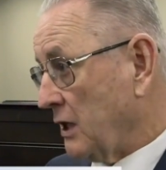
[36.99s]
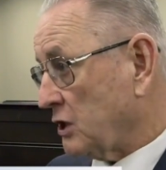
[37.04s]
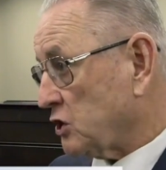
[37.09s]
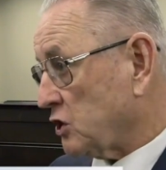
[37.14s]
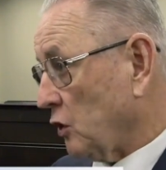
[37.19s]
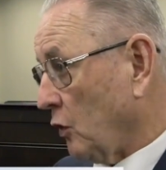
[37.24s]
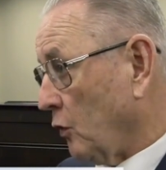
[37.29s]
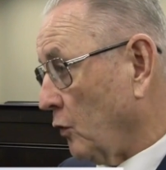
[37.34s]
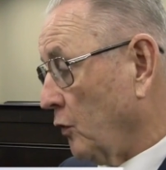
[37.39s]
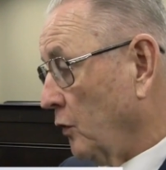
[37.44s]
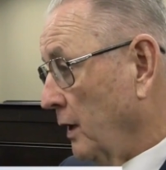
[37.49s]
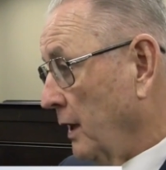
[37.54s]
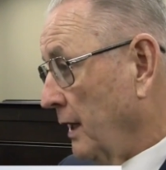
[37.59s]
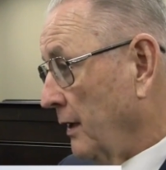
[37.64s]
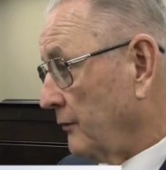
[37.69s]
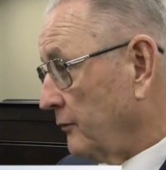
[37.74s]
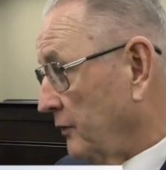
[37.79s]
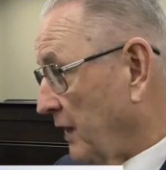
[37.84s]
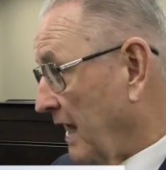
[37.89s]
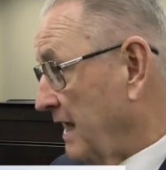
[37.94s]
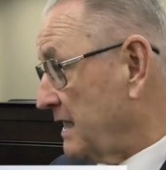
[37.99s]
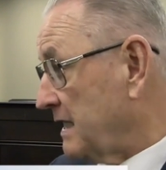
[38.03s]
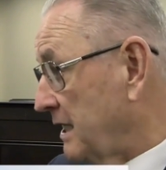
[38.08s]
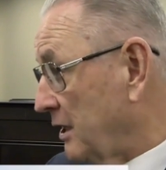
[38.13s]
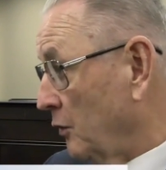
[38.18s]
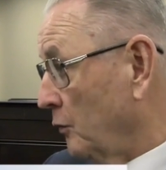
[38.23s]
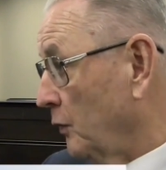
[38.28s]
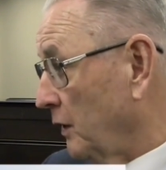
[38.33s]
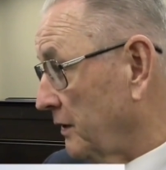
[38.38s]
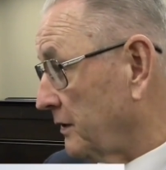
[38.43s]
so they
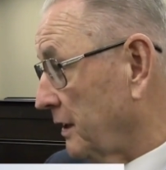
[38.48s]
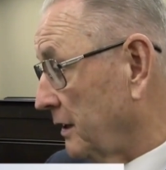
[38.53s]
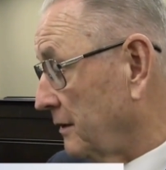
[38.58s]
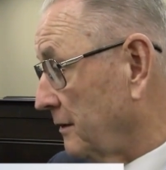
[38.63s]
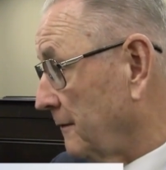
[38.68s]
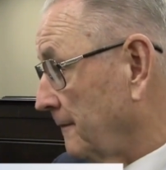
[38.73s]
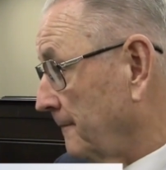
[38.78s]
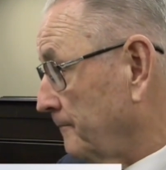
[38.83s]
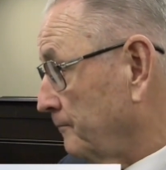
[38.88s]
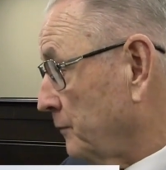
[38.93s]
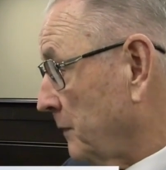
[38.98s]
deal with it.